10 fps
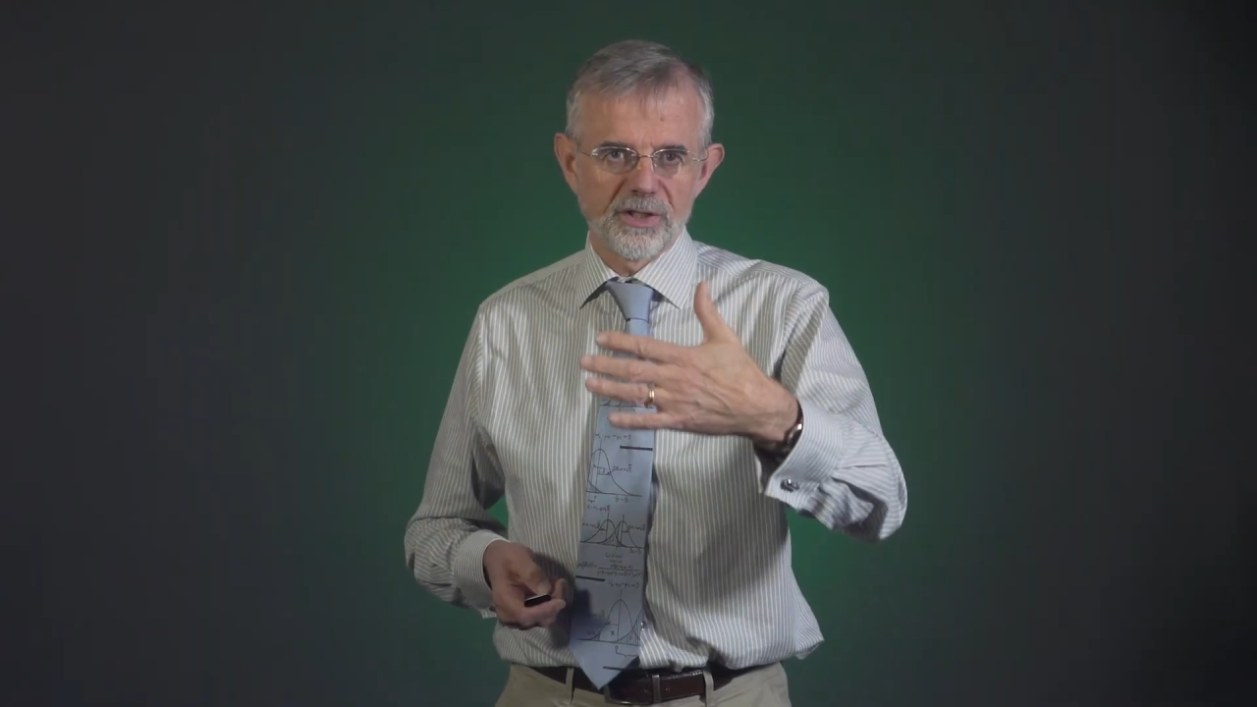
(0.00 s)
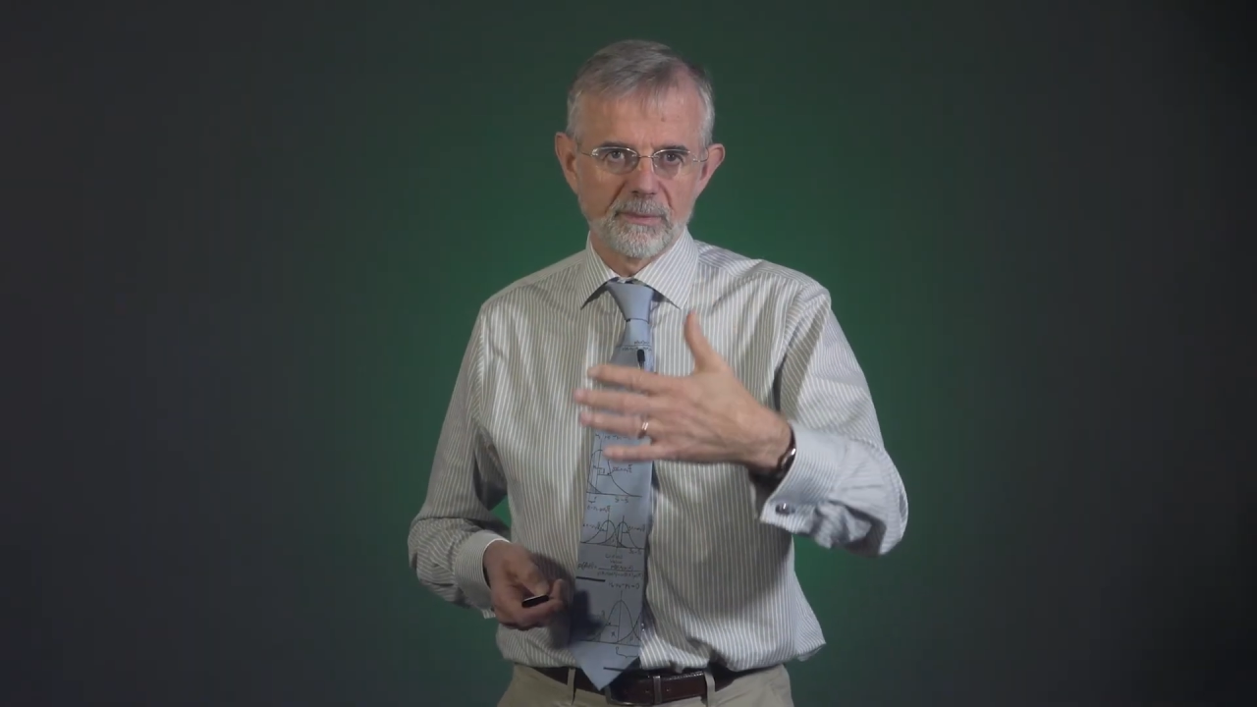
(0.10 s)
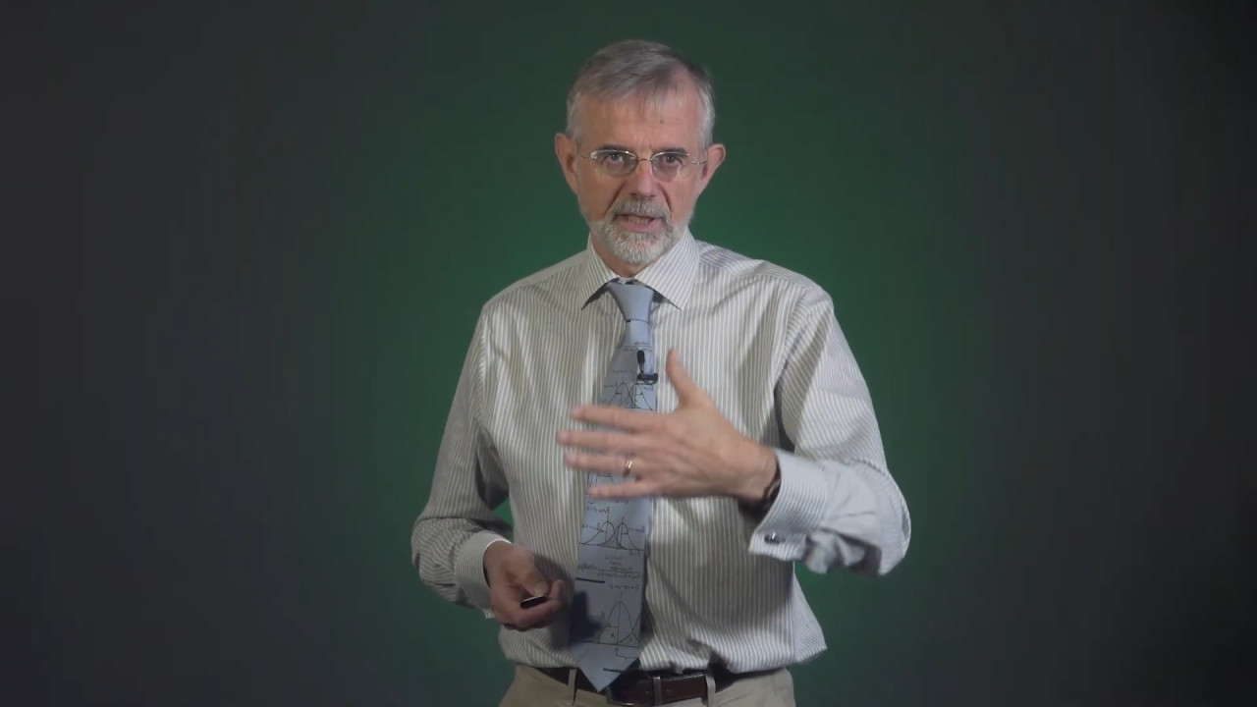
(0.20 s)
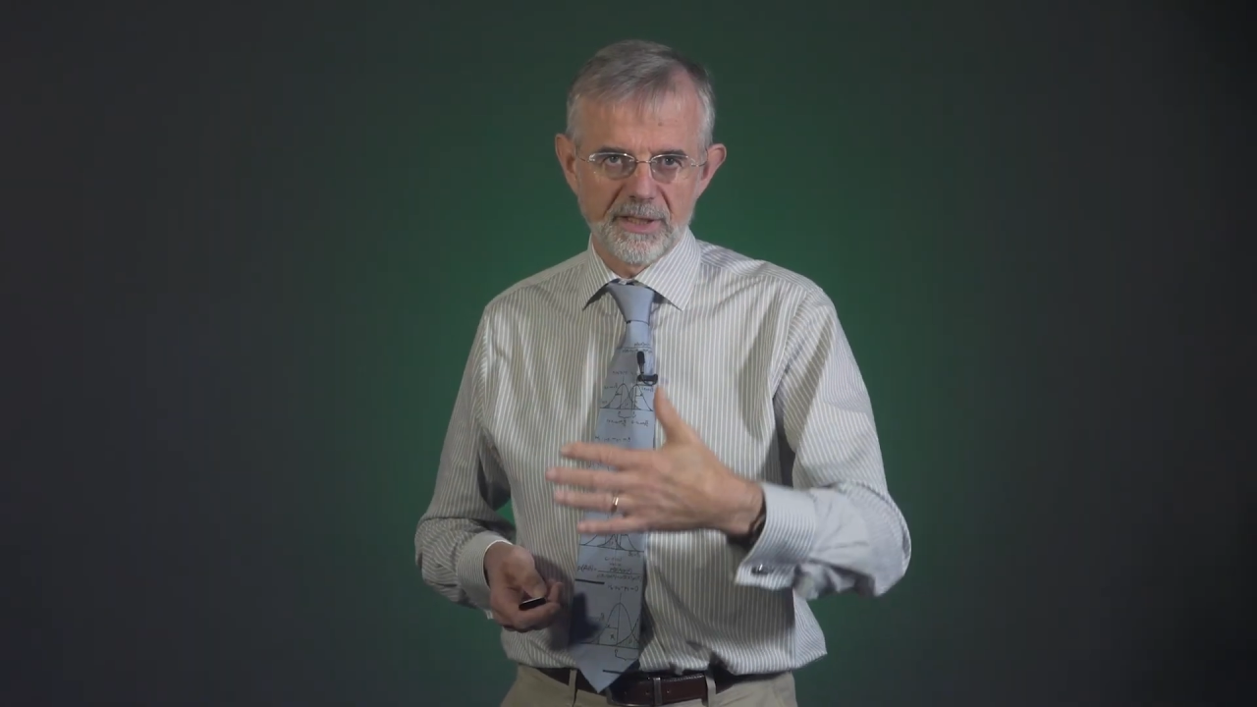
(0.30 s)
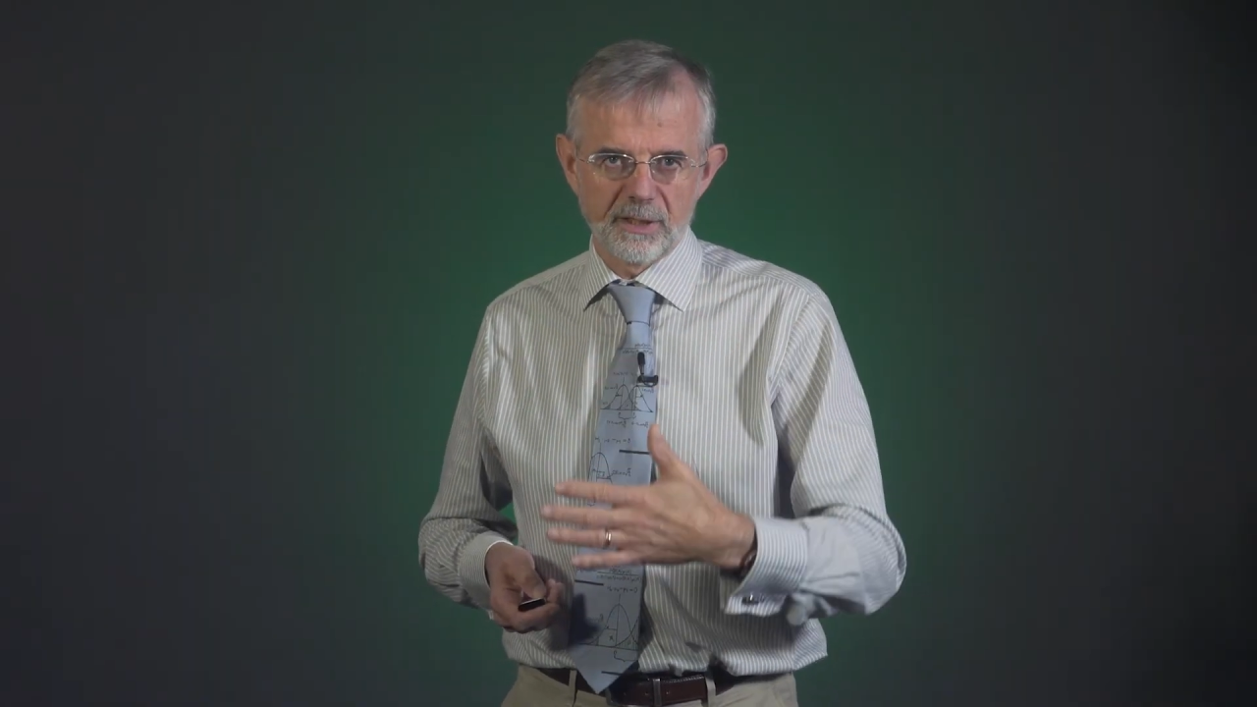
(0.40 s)

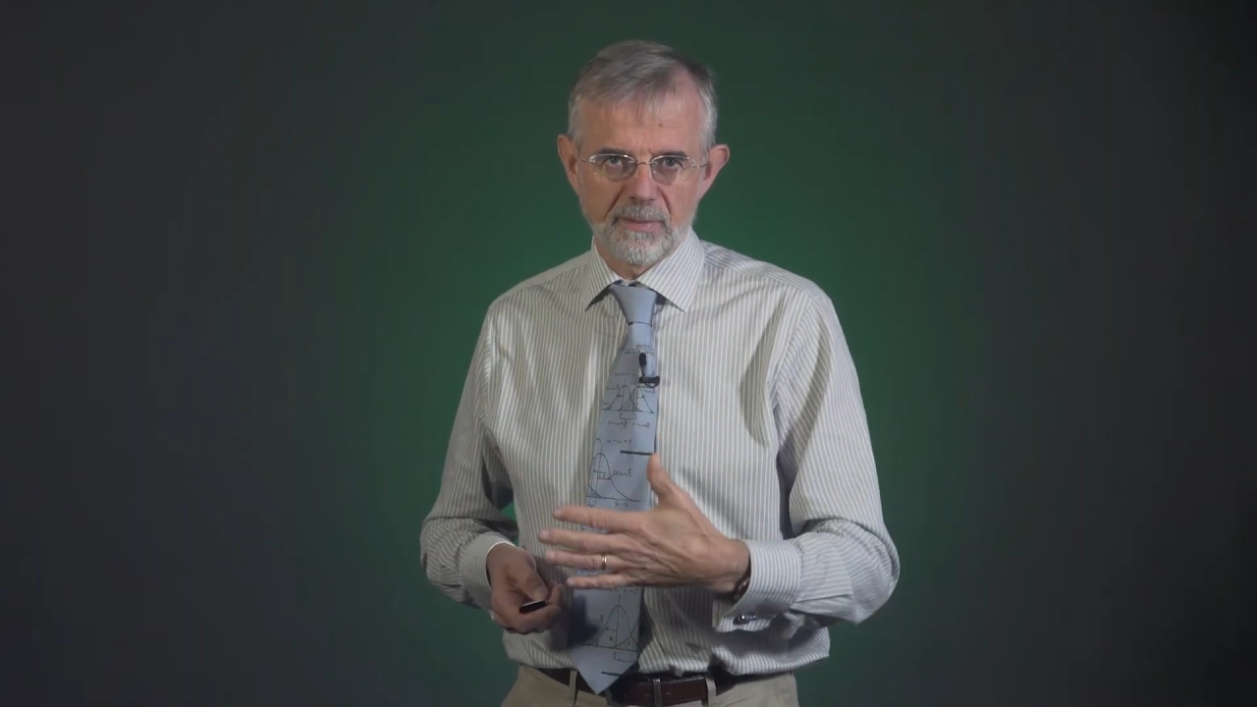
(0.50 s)
simulated